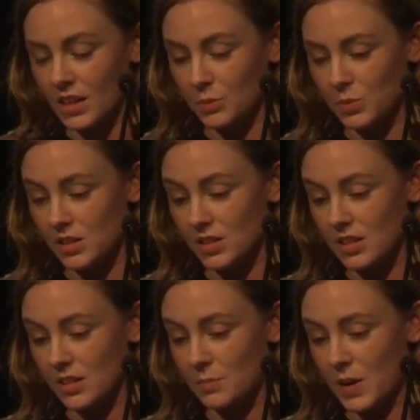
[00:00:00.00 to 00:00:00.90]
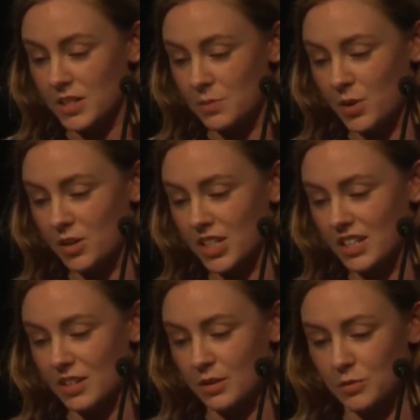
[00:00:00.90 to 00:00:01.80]
It was the passion
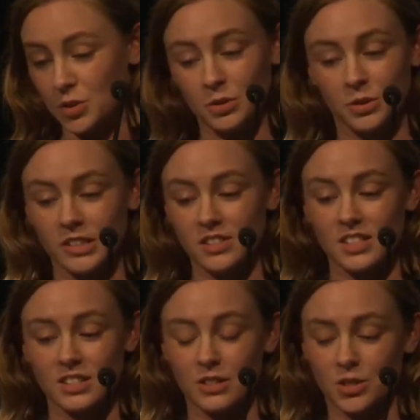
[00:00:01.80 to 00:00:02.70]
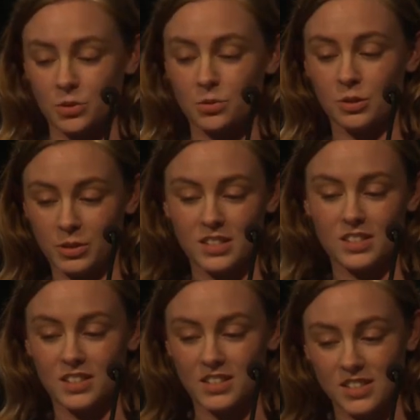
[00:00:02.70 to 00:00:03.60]
project of two lawyers
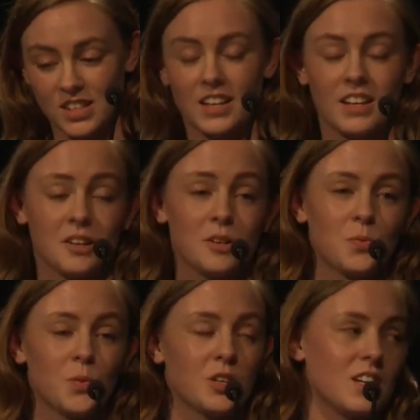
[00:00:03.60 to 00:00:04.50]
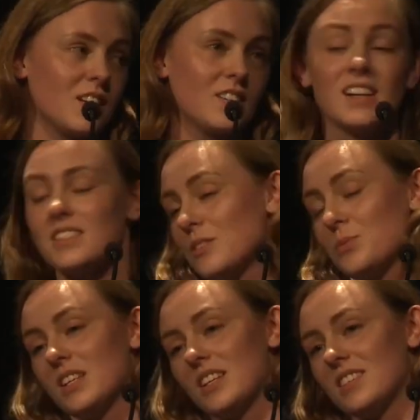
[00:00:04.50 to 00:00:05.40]
and a designer working nights and
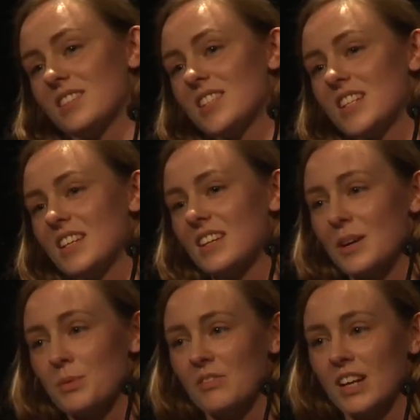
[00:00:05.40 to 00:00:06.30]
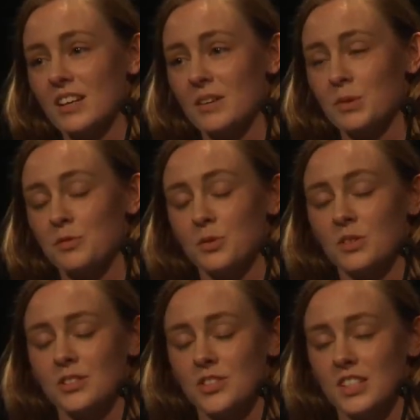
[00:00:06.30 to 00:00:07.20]
weekends to get it up and running
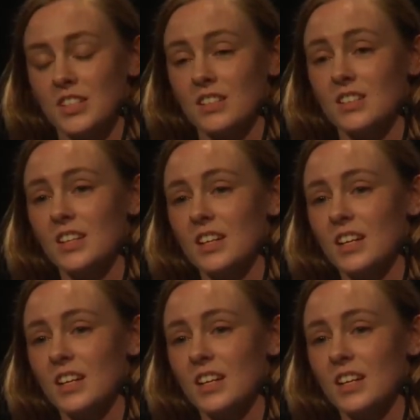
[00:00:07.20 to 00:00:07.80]
before the New Zealand